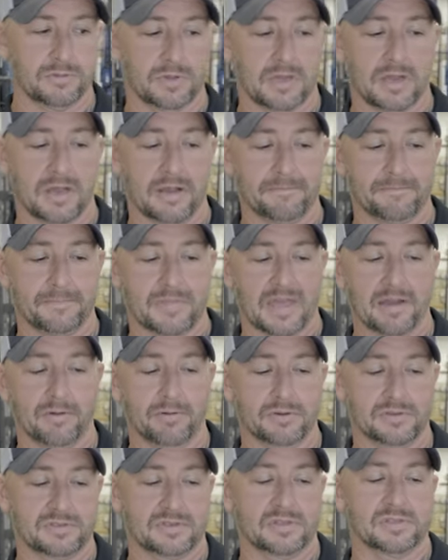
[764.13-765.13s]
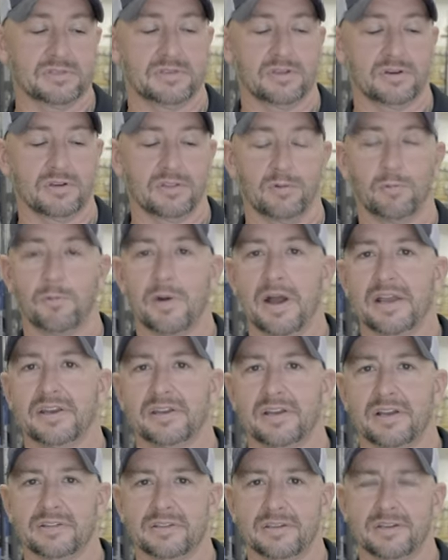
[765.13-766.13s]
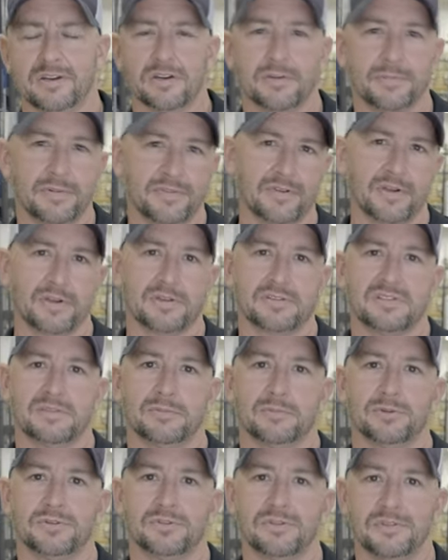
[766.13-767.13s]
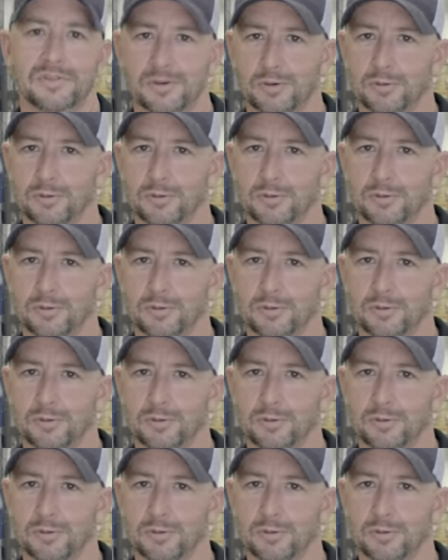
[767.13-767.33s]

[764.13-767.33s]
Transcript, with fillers: Uh, I always consider the wind-on leader to be very similar to the